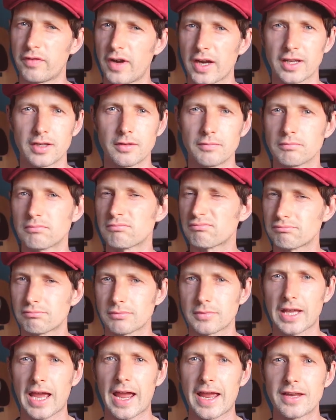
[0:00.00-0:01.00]
I can
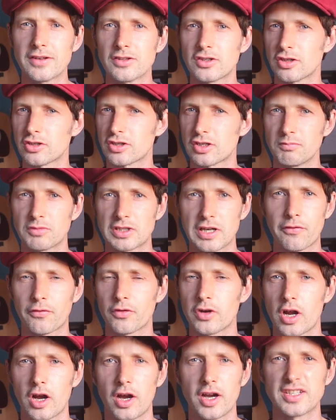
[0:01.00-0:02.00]
get into some
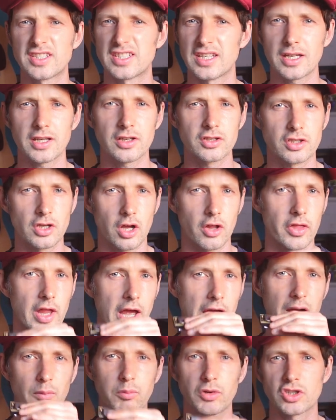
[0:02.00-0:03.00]
different ideas on that,